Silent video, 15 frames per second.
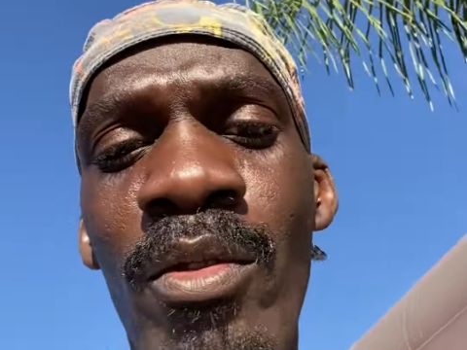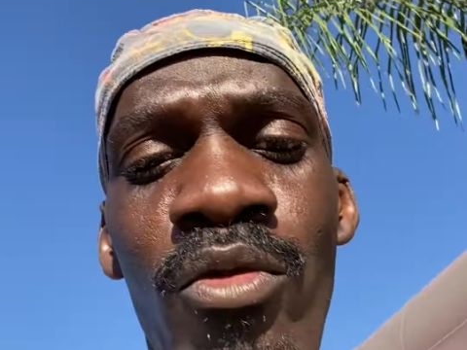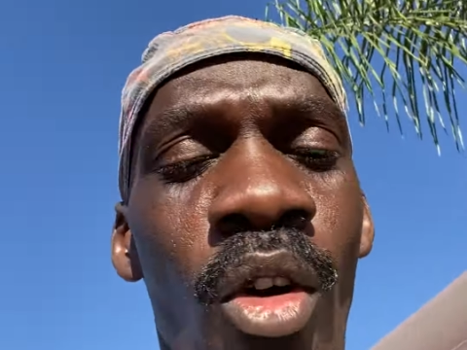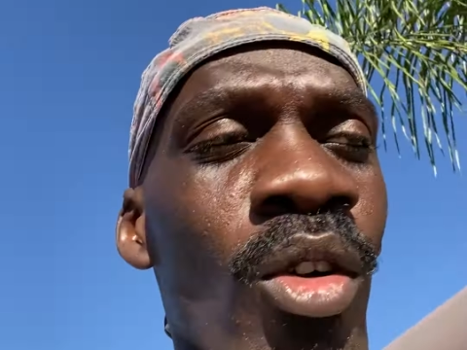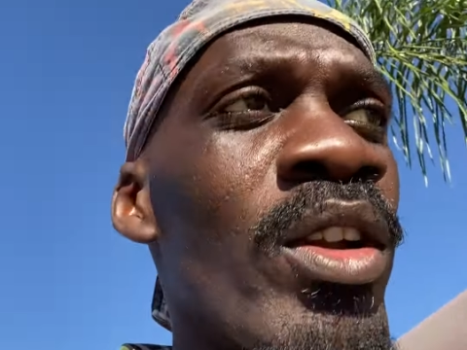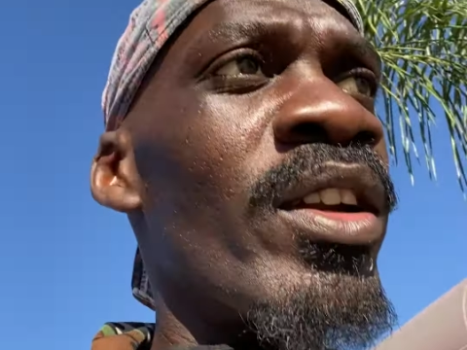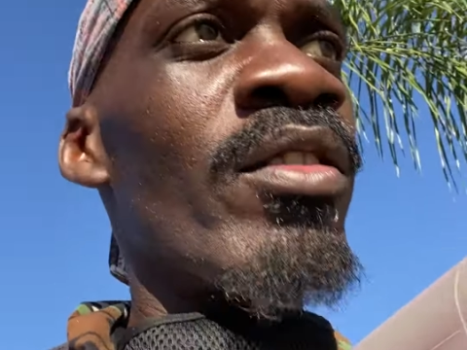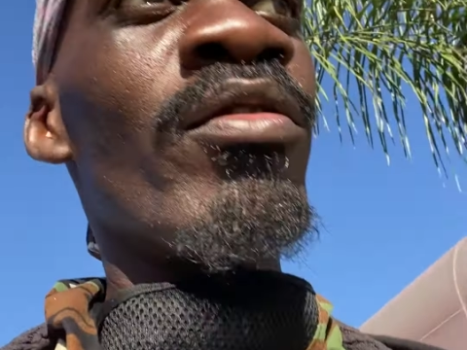be
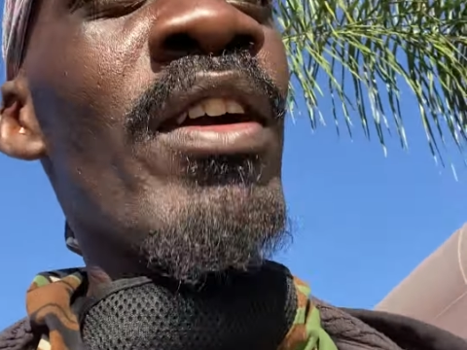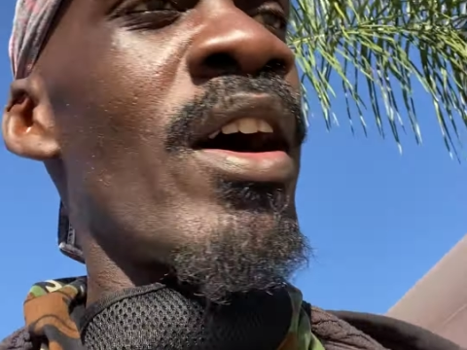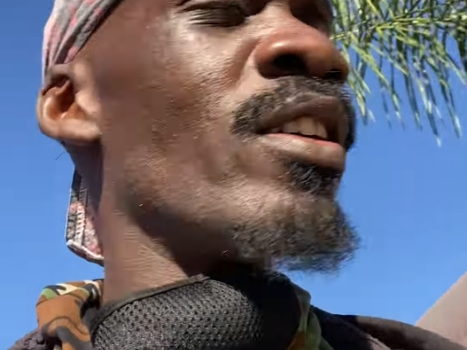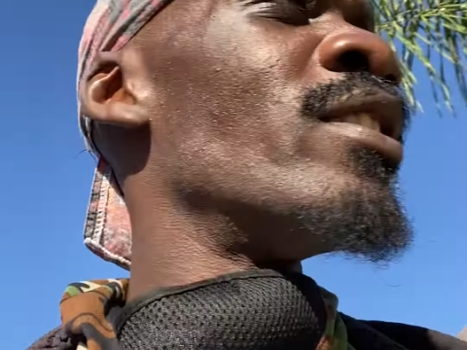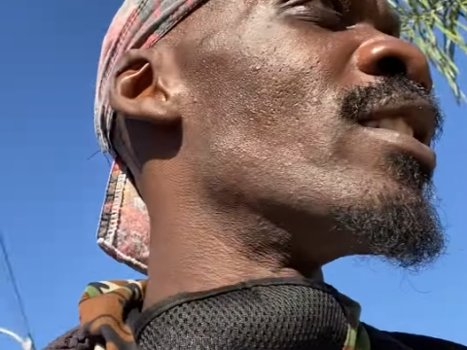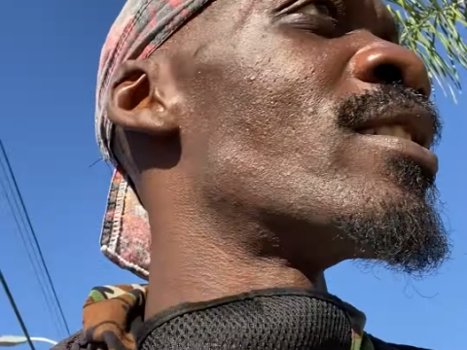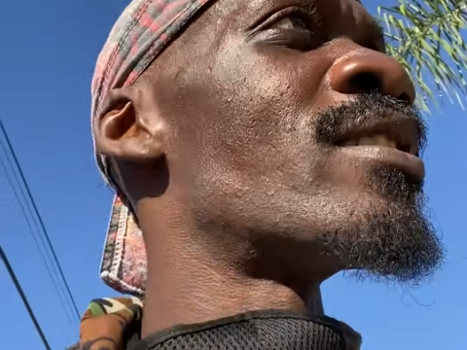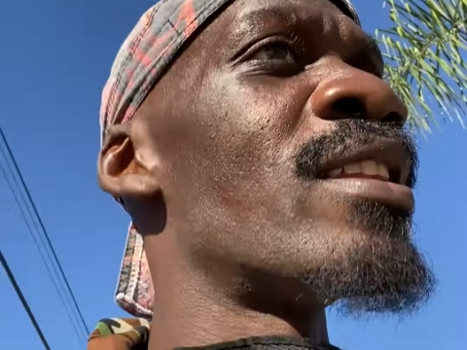rolling around
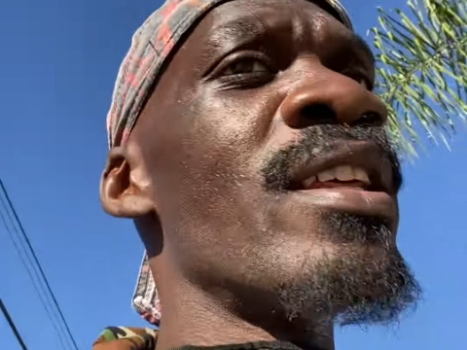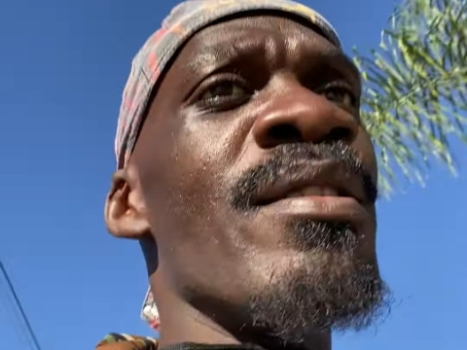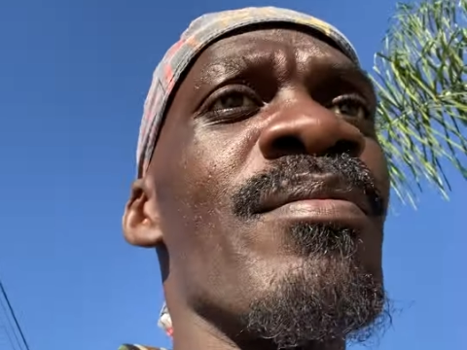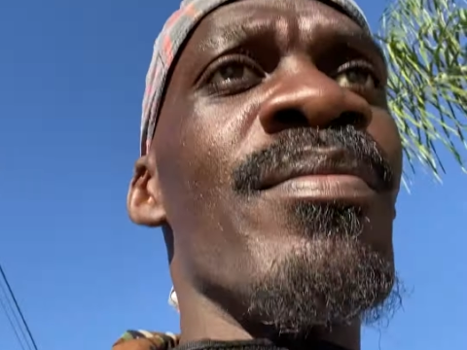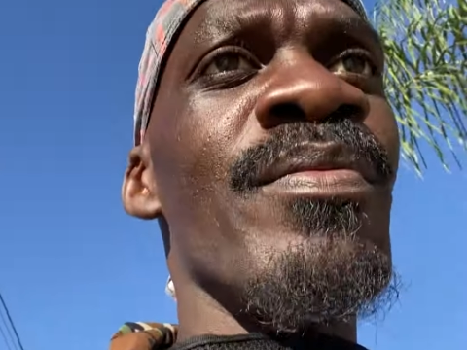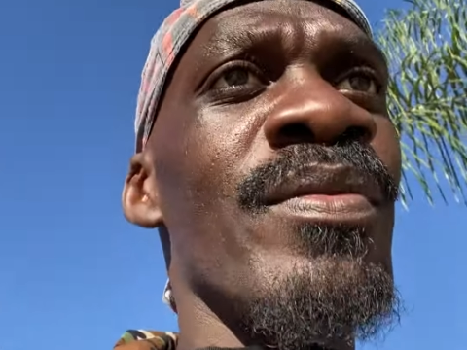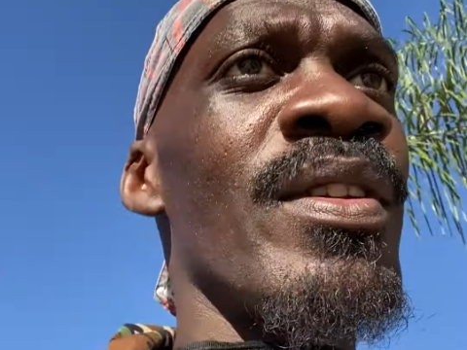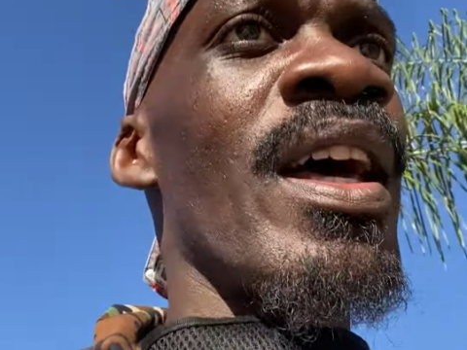in your sleep.
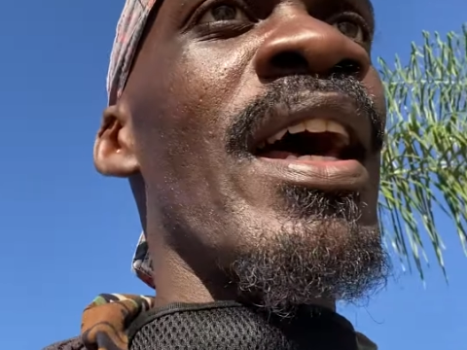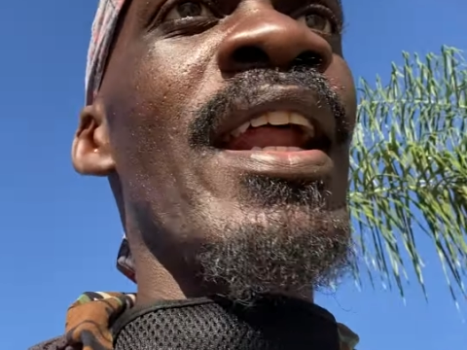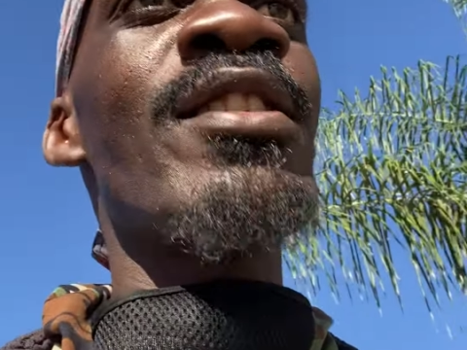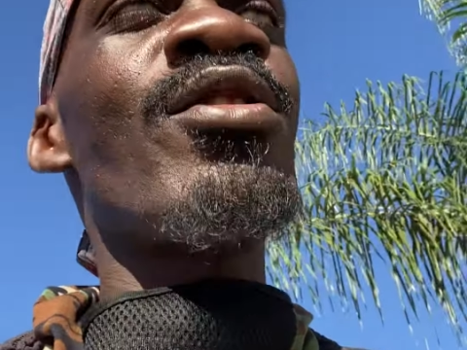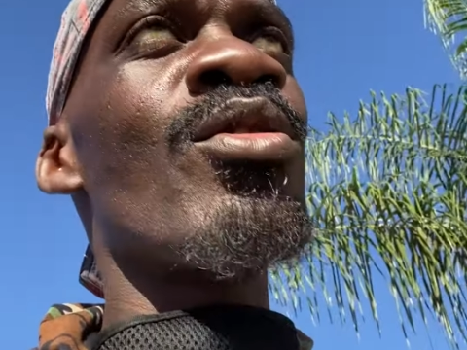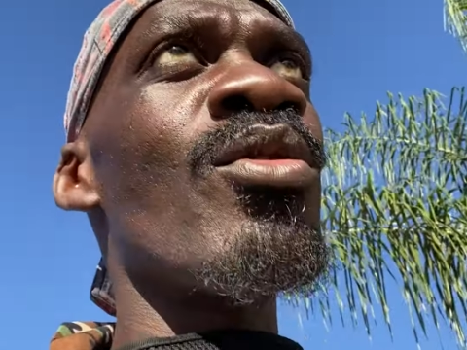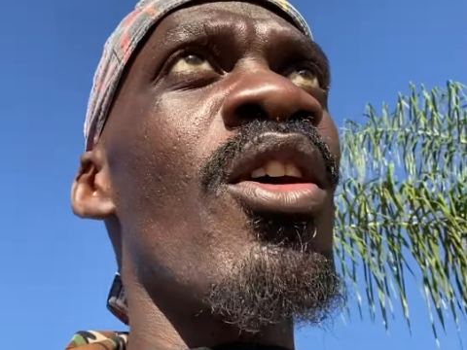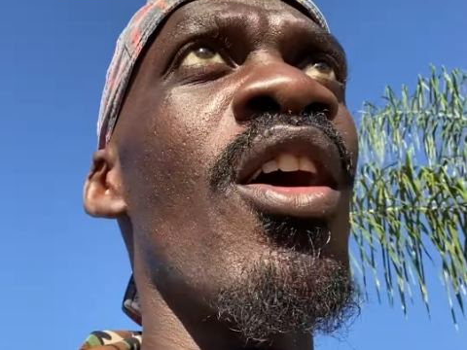Nah, that's
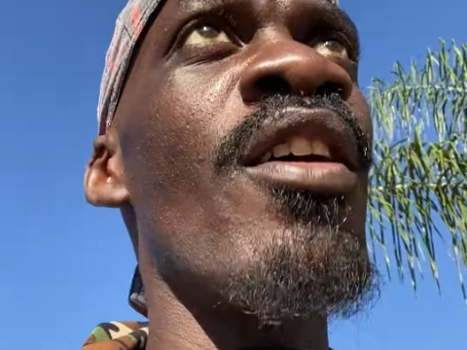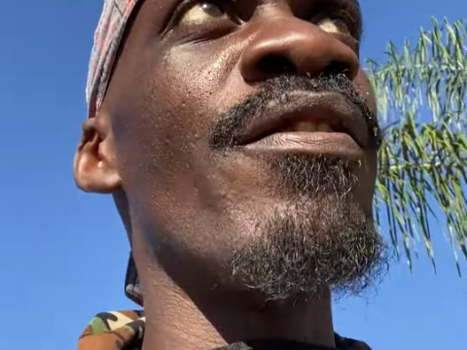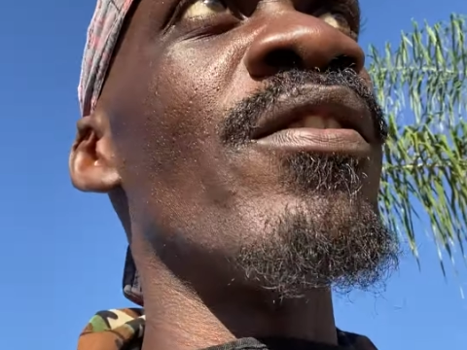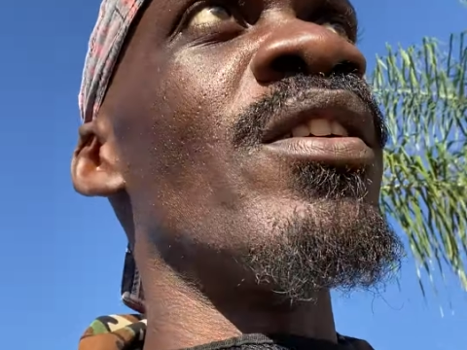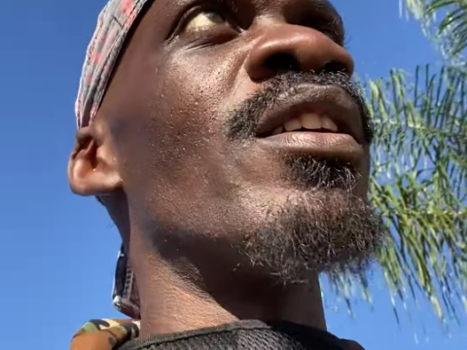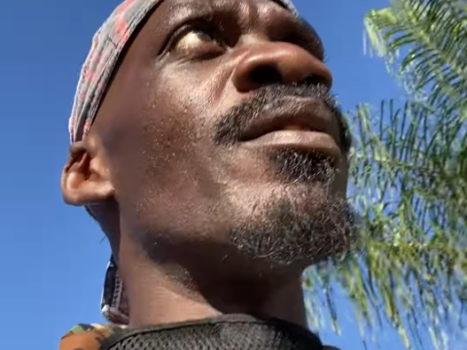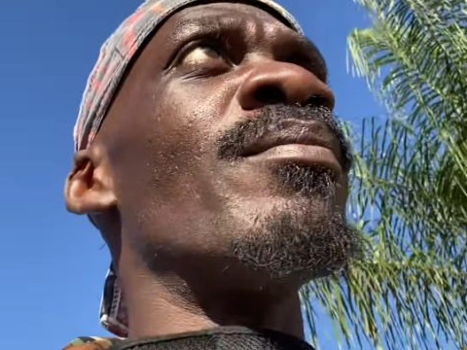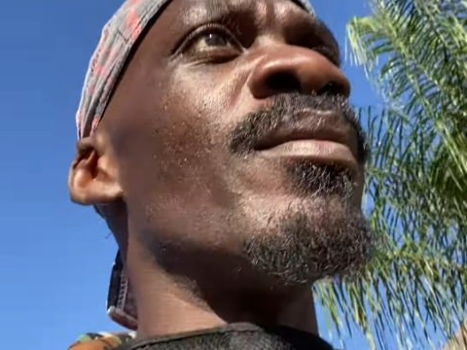too hard
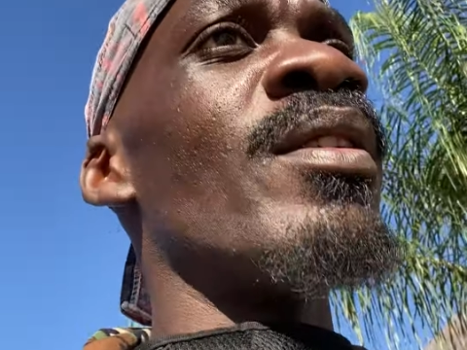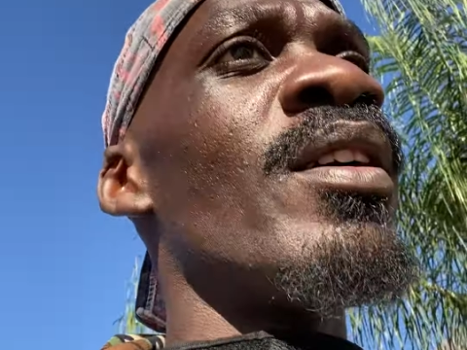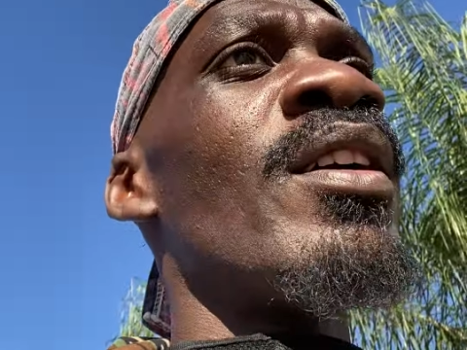for them.